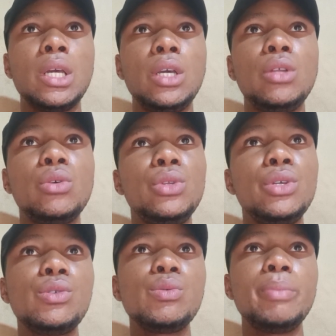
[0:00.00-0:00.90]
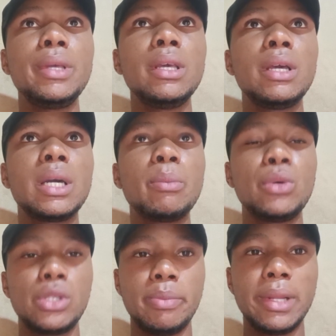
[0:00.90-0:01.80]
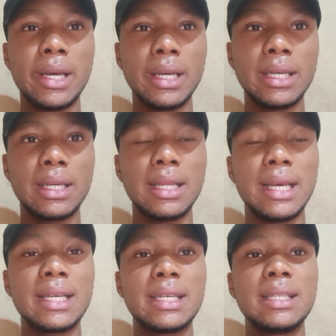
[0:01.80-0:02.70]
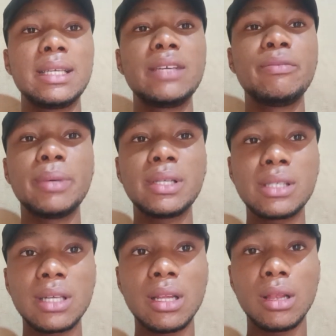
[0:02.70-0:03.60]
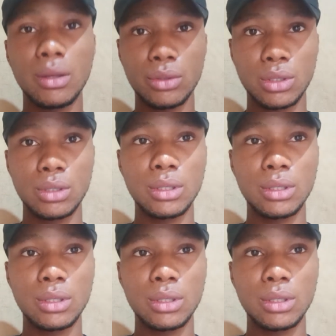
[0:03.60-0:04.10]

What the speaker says: You know, due to pig multiply, like they give birth a lot.